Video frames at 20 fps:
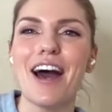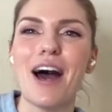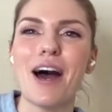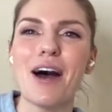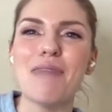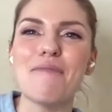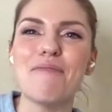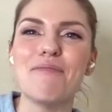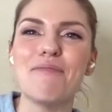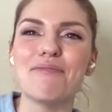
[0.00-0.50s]

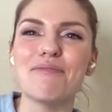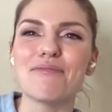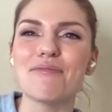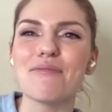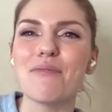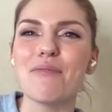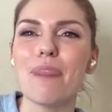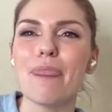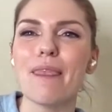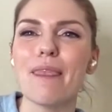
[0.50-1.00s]

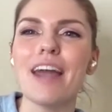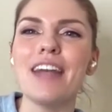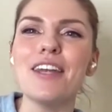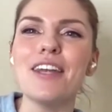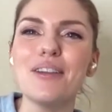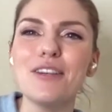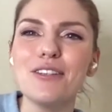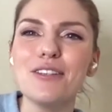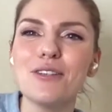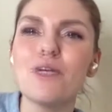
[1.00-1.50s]
I
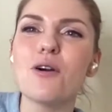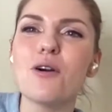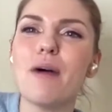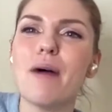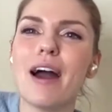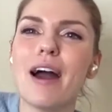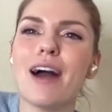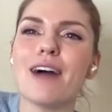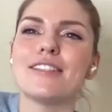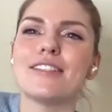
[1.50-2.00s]
know you talk
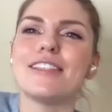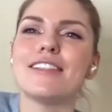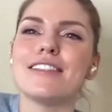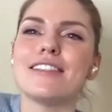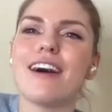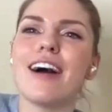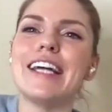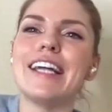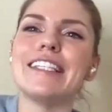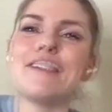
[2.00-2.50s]
about how
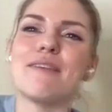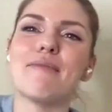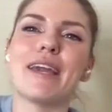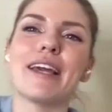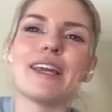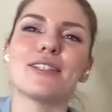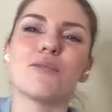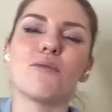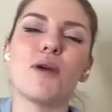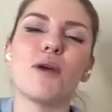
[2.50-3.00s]
society
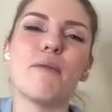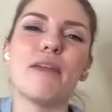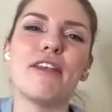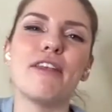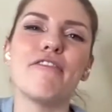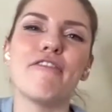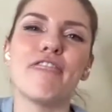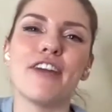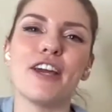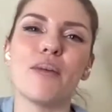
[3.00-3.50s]
makes
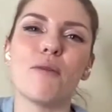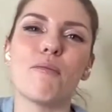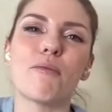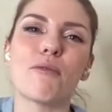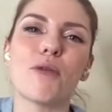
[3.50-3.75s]
women feel